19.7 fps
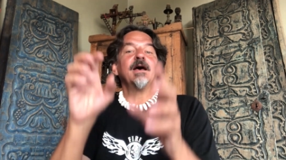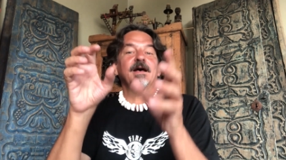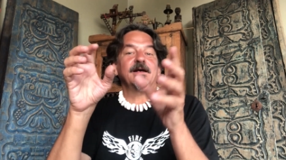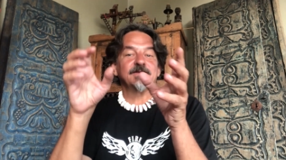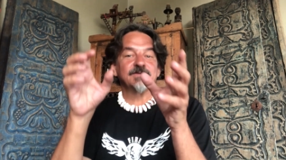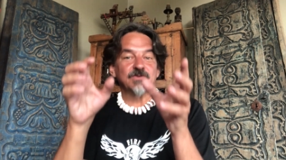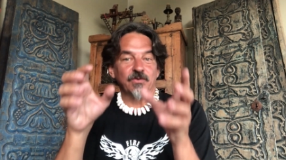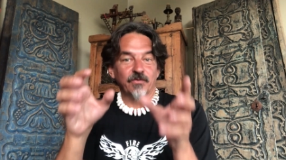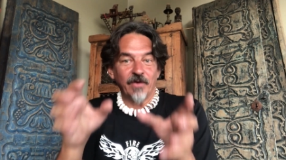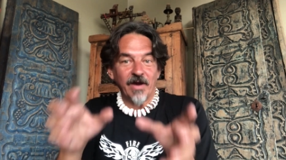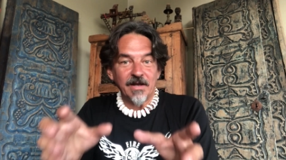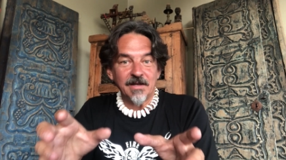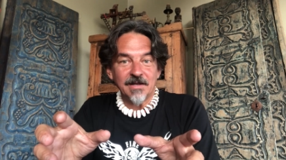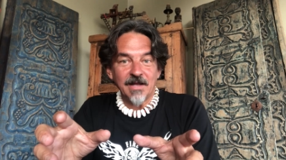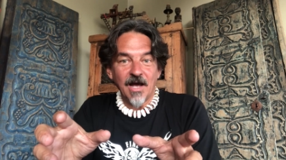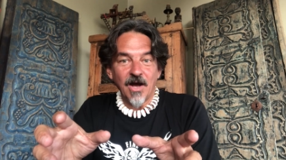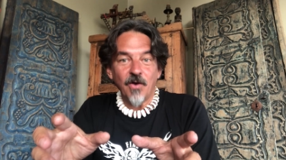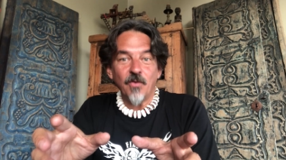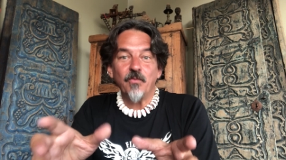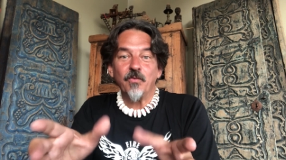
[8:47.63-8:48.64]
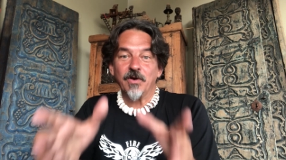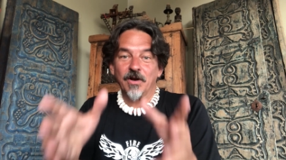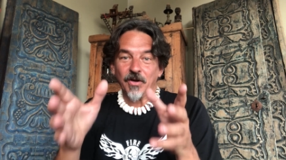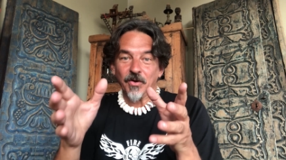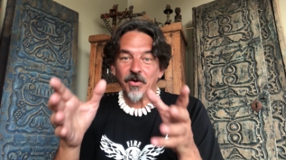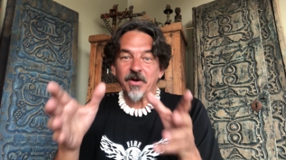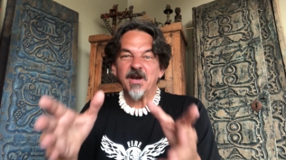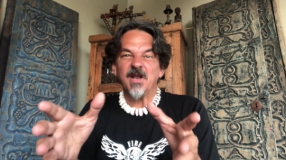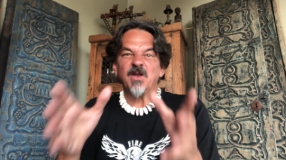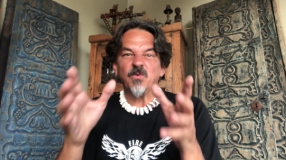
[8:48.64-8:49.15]
So right now, we're
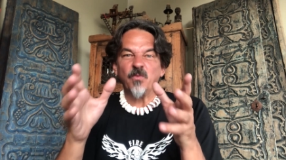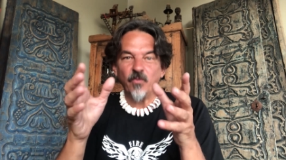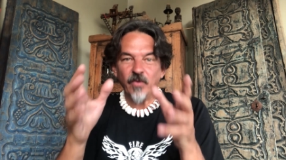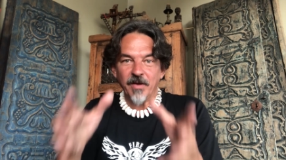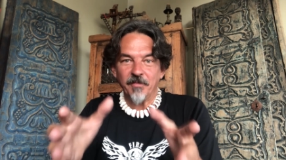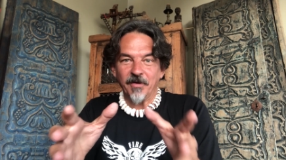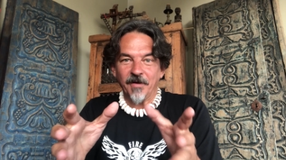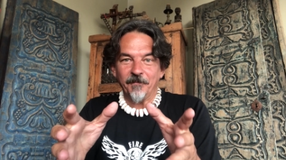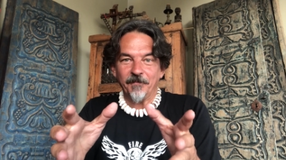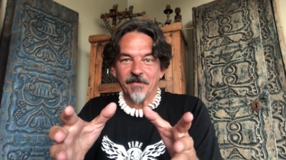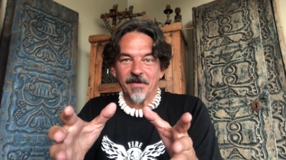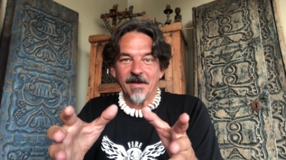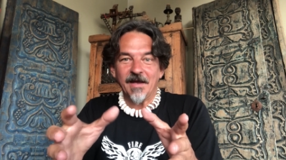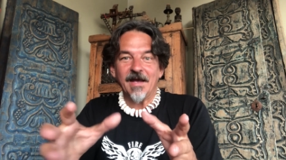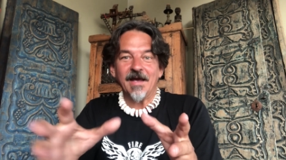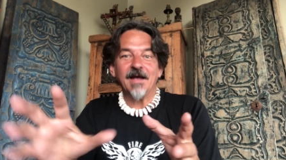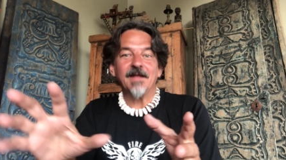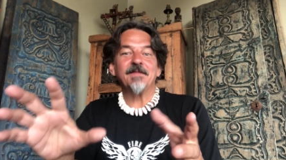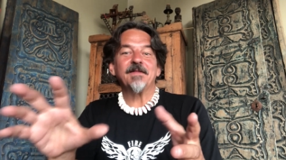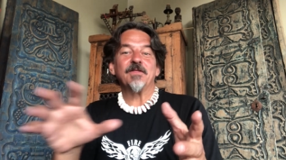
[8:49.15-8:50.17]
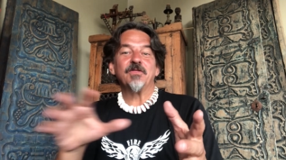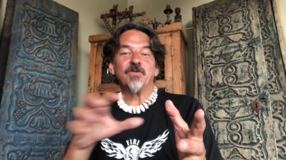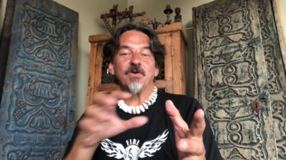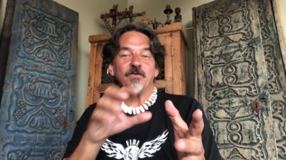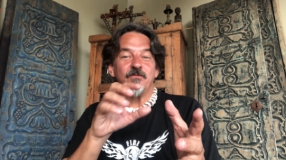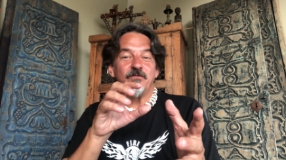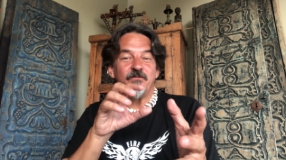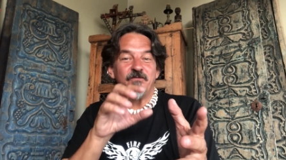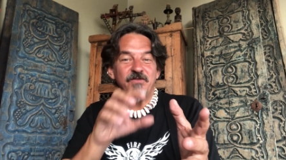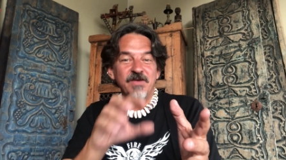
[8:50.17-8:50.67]
looking at women, and the
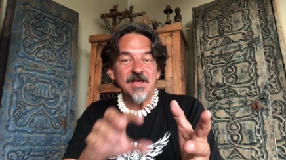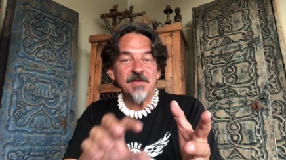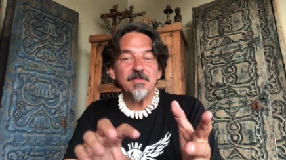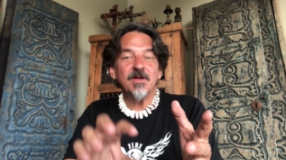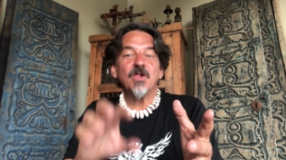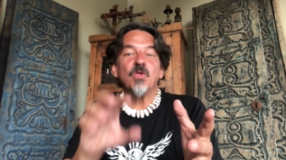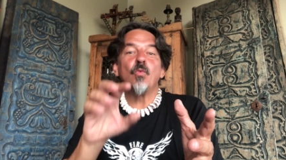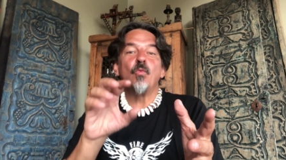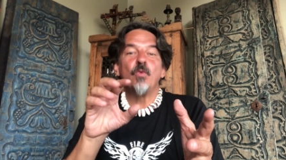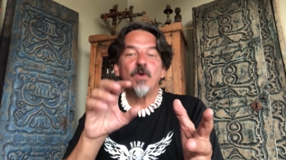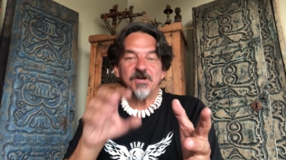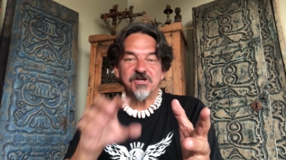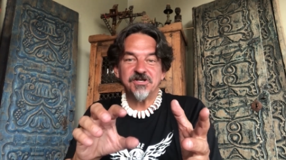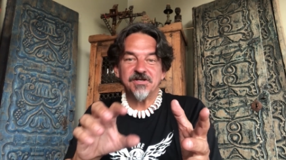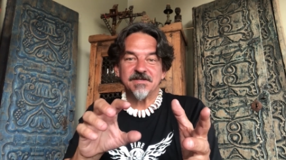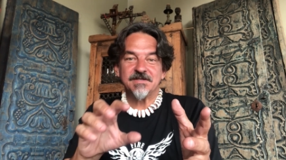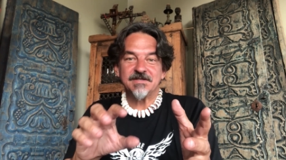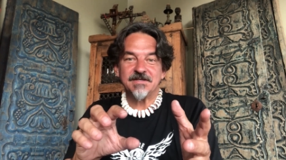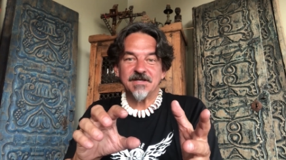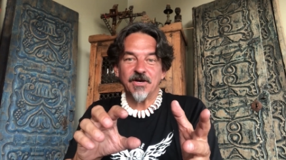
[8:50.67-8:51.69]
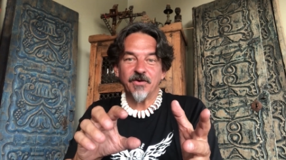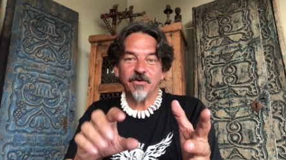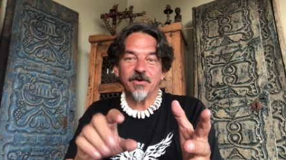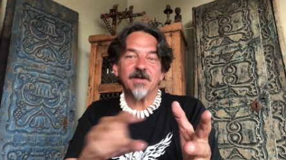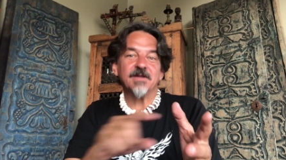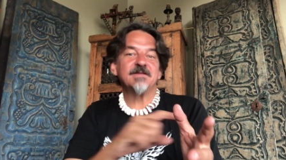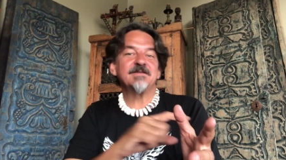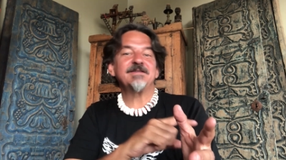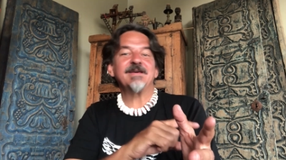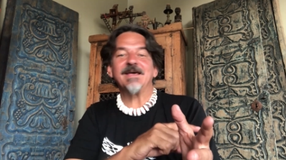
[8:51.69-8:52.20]
female witch hysteria
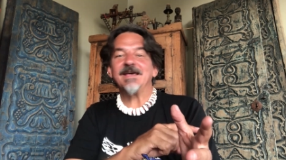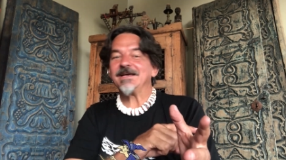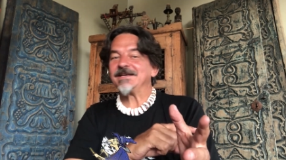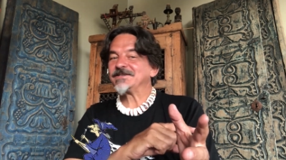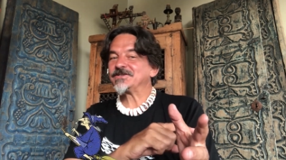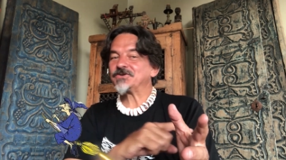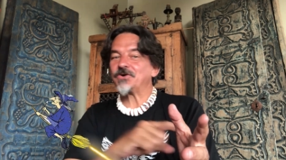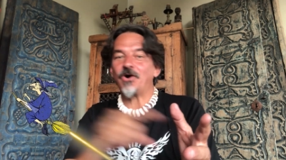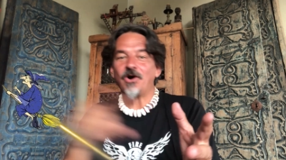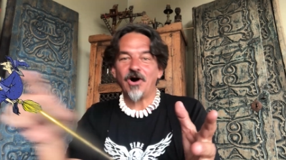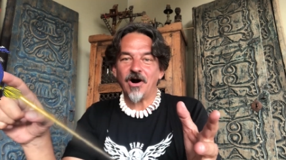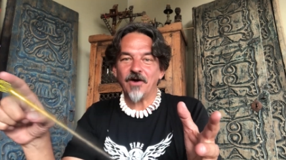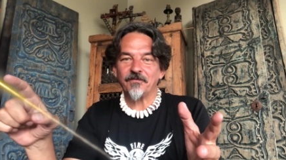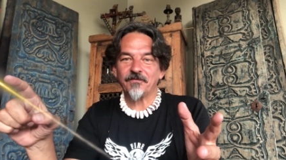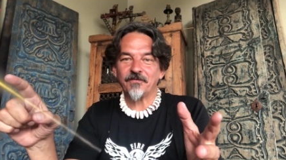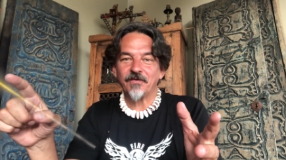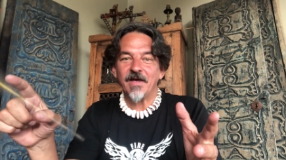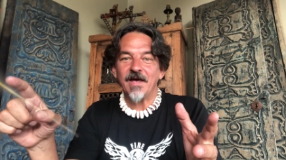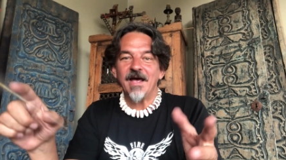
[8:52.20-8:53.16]
takes off.